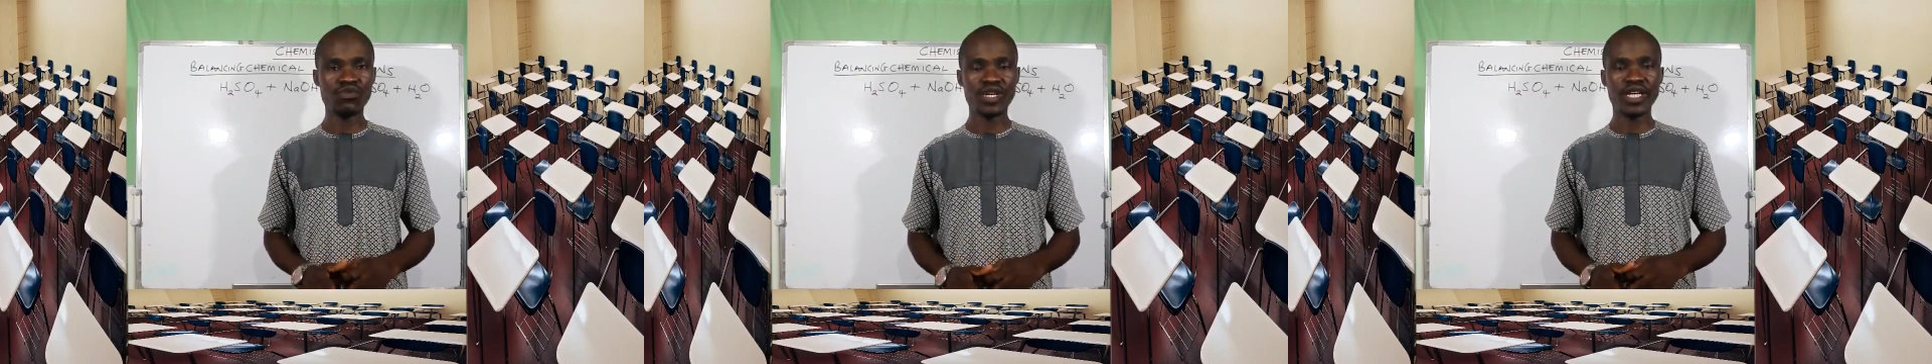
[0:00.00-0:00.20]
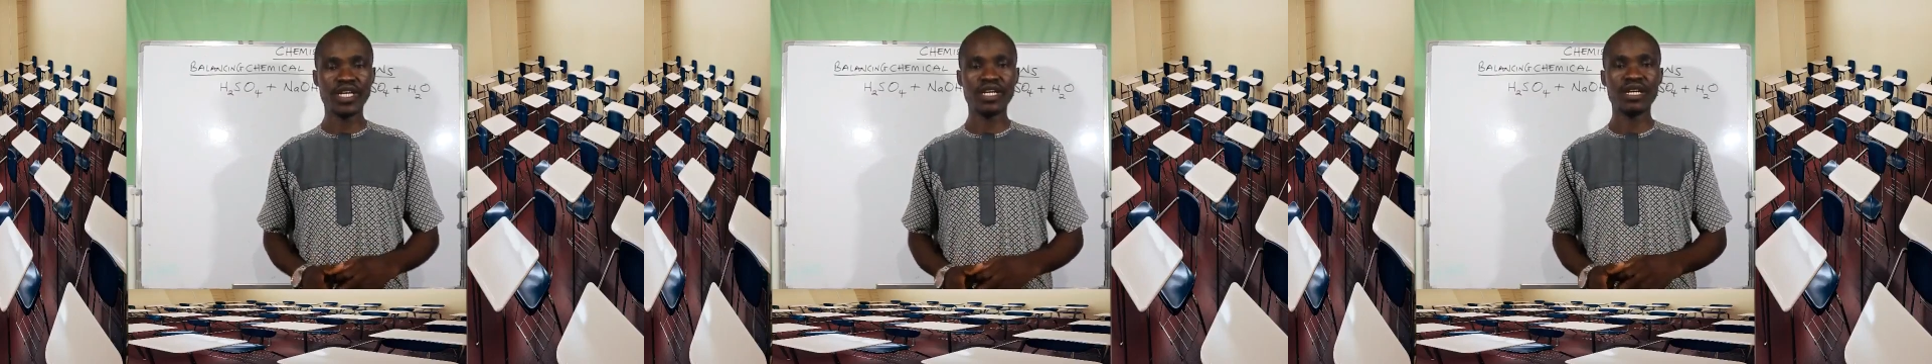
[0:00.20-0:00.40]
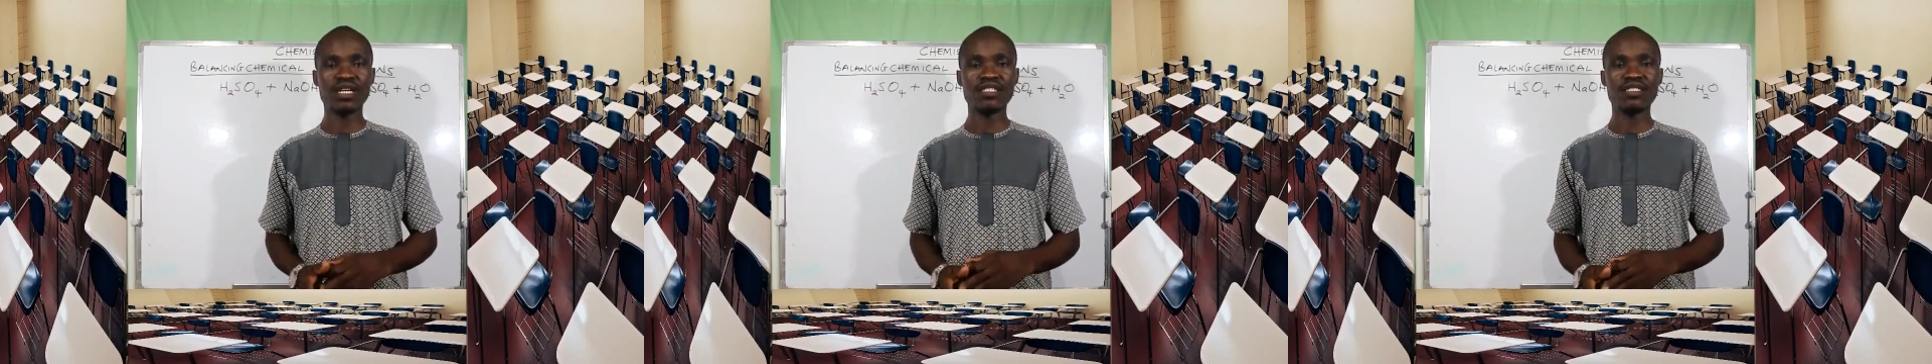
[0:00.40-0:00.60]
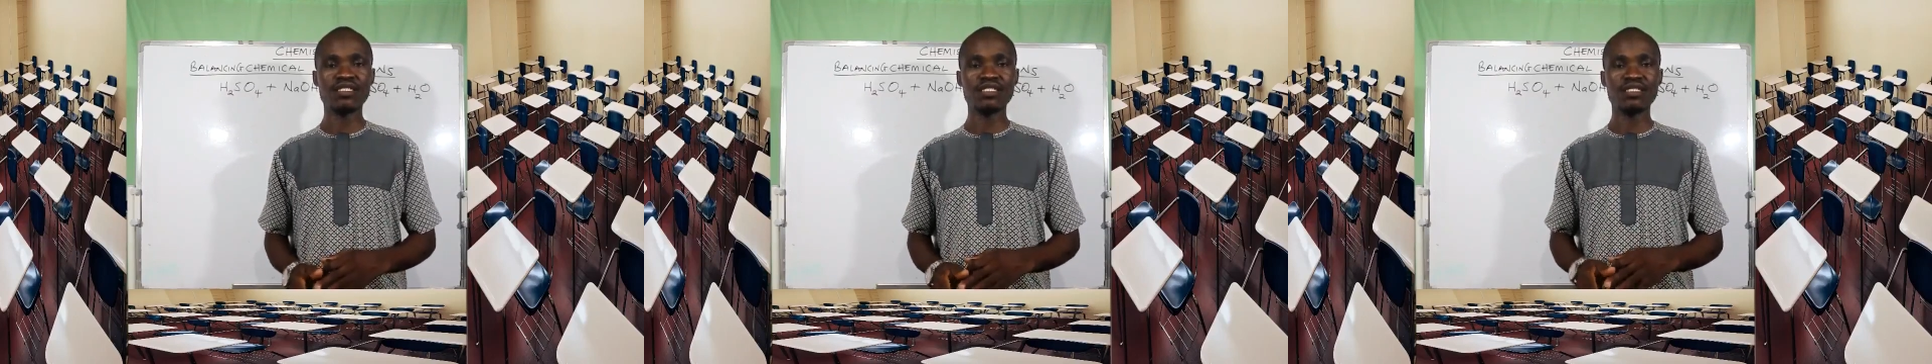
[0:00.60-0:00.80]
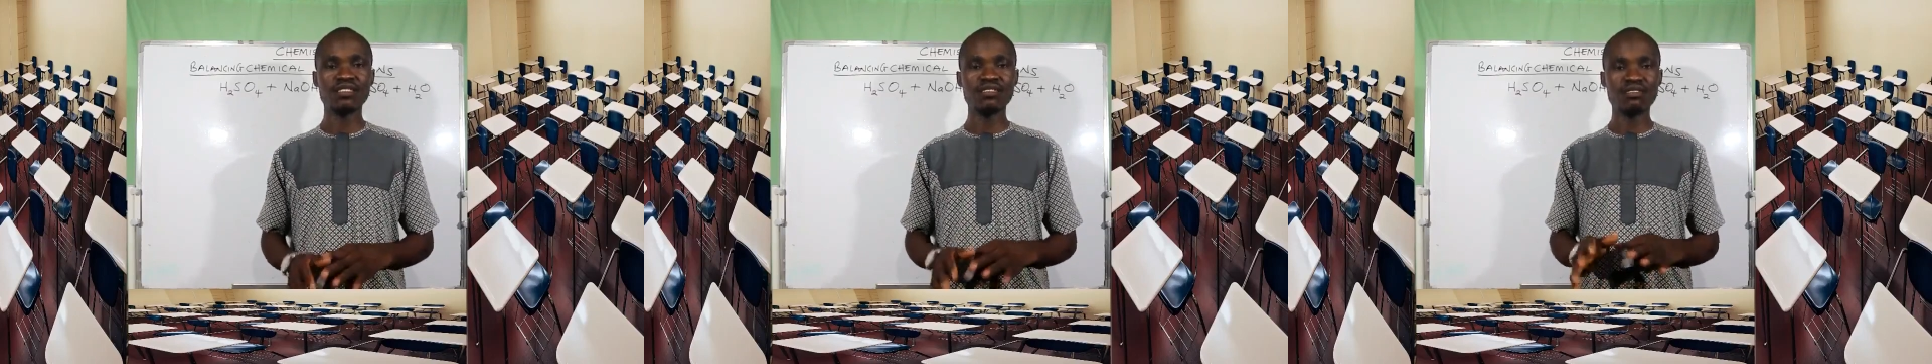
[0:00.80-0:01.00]
way and
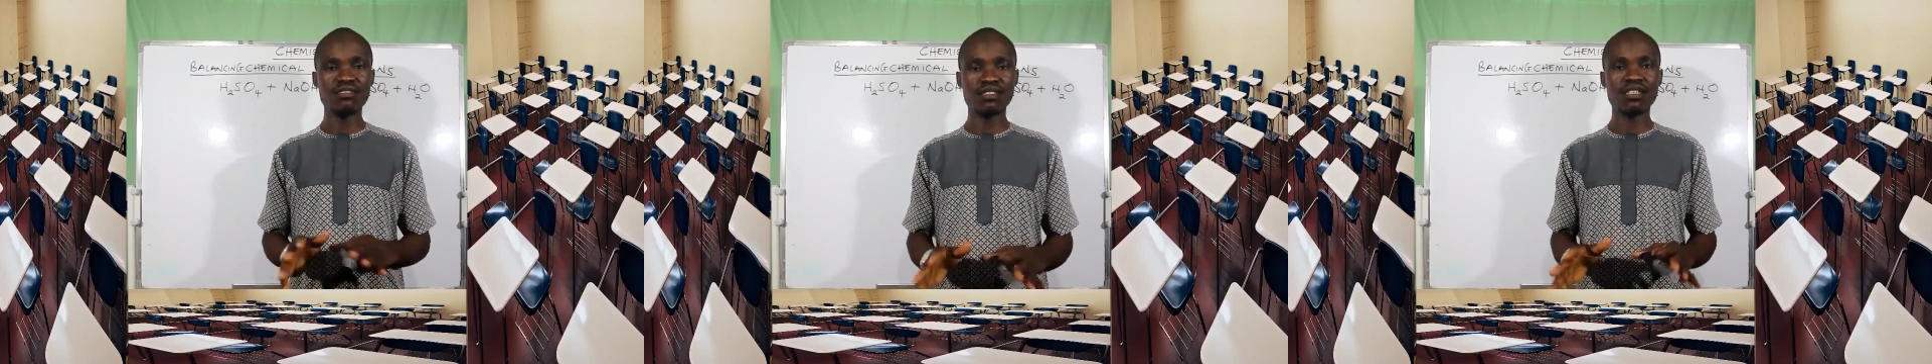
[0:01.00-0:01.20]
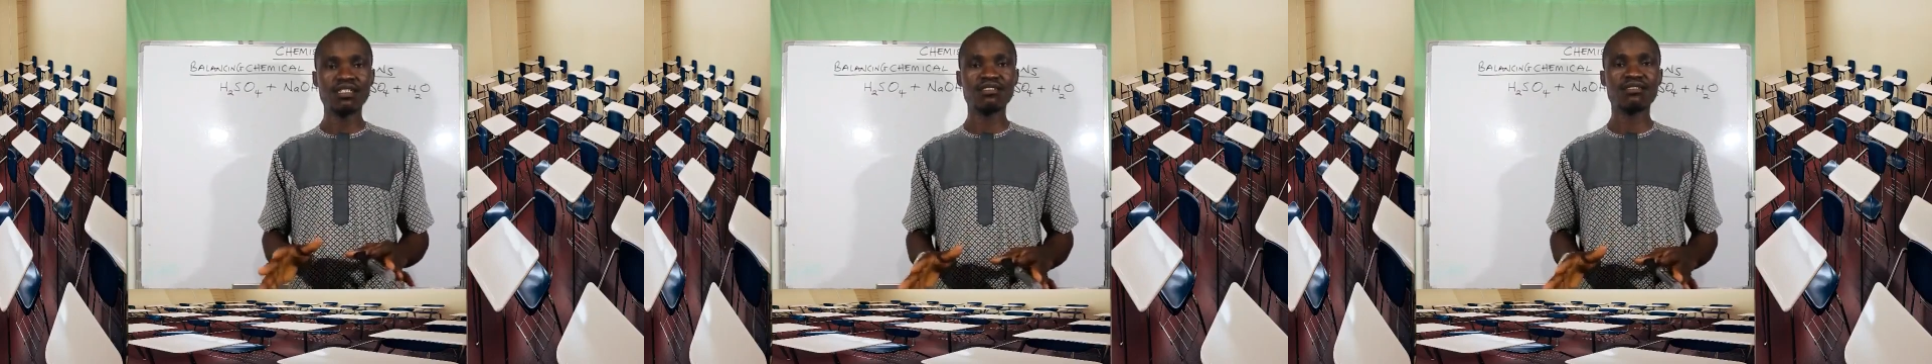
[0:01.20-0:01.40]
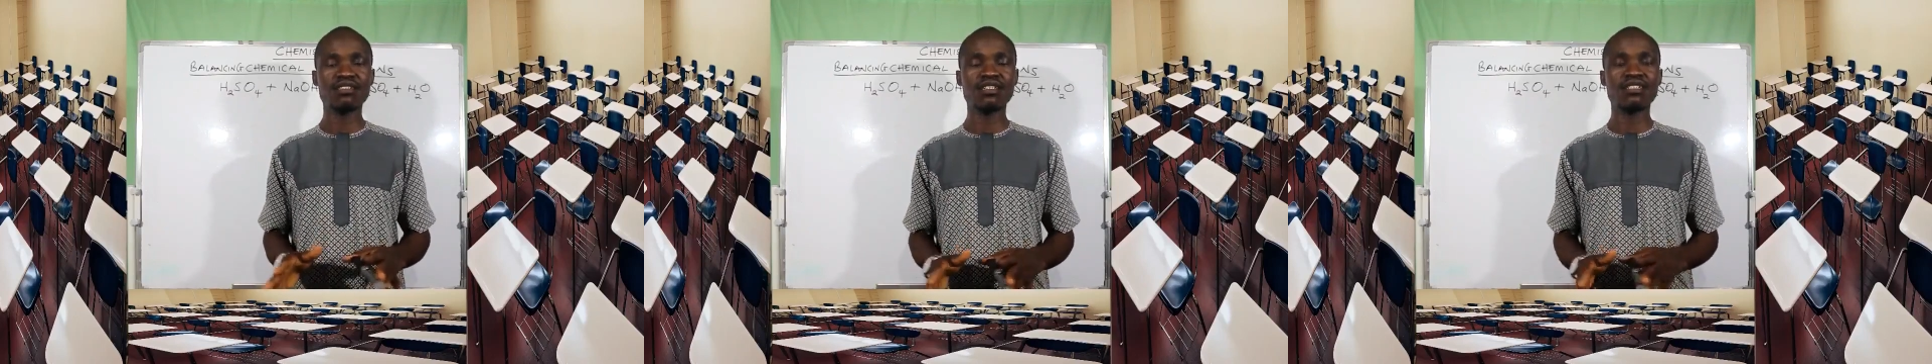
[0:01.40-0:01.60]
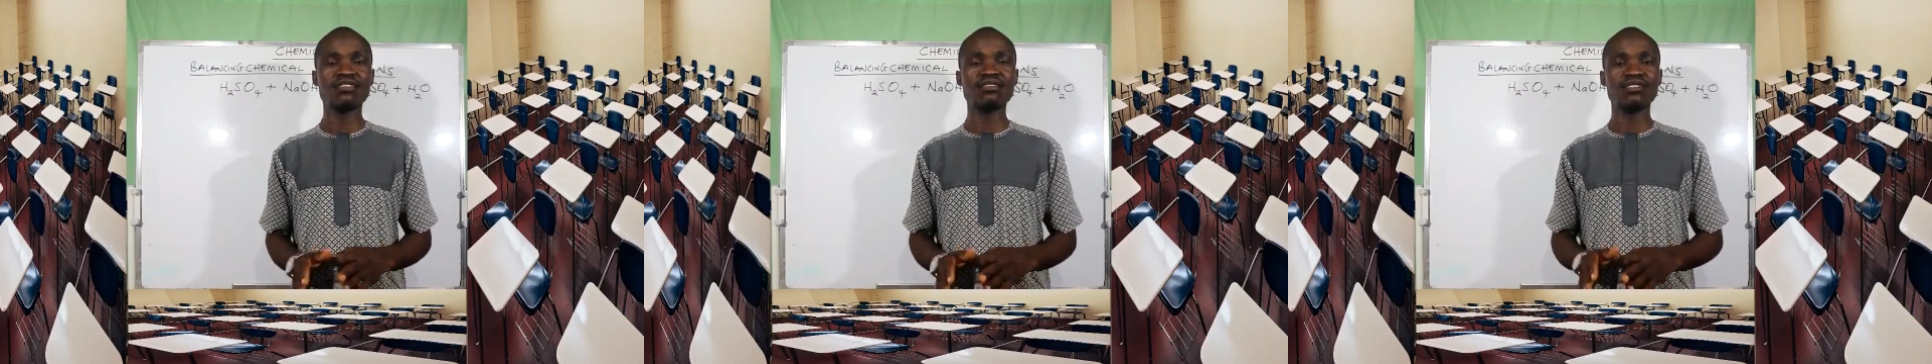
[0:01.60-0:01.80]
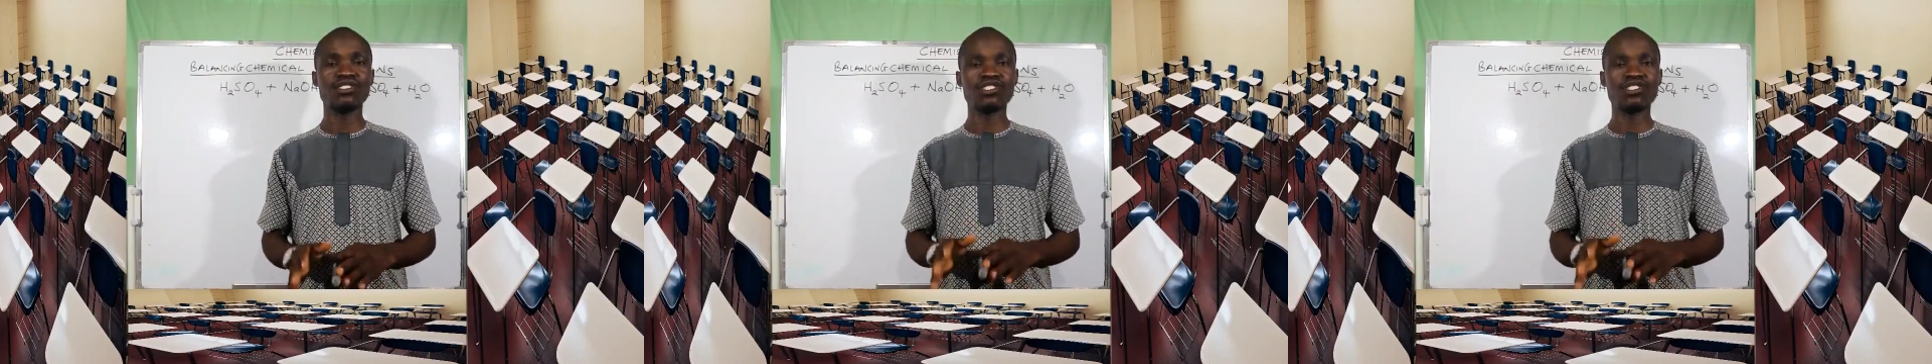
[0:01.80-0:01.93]
the easiest and